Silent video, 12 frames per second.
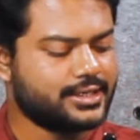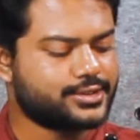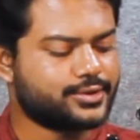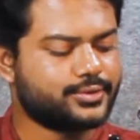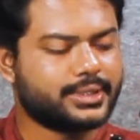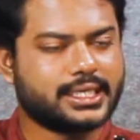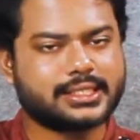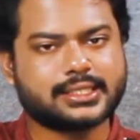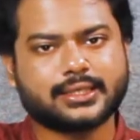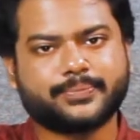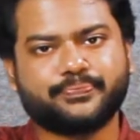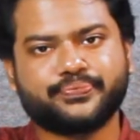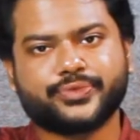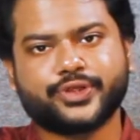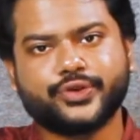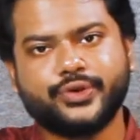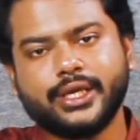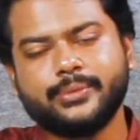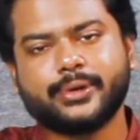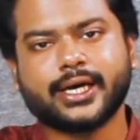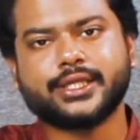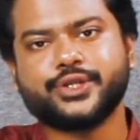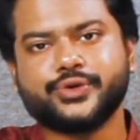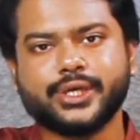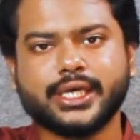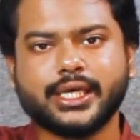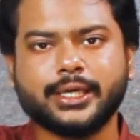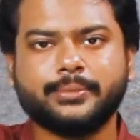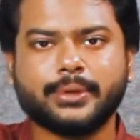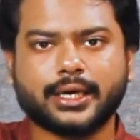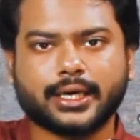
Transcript: So it's a 3x3